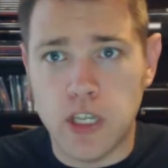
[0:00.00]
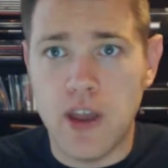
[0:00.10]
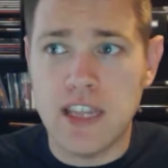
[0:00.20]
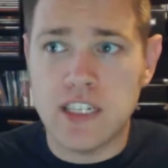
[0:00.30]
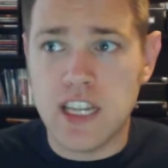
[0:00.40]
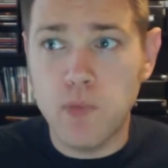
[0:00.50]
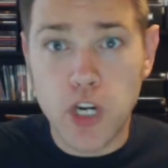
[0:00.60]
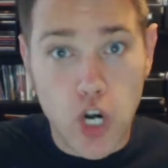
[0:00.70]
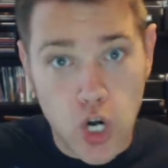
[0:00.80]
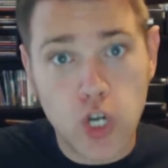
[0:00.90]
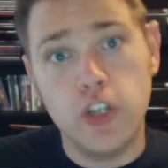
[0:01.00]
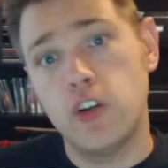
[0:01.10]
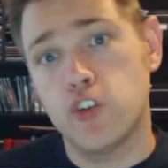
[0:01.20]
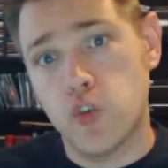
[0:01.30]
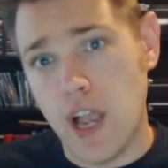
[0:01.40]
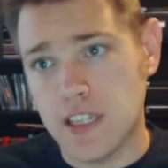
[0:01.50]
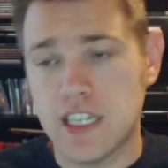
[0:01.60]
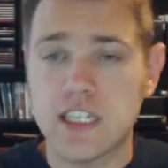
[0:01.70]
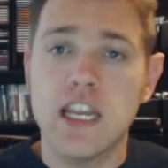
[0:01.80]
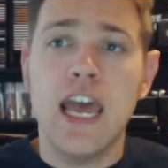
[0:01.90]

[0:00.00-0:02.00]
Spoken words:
You know, has someone earned your trust?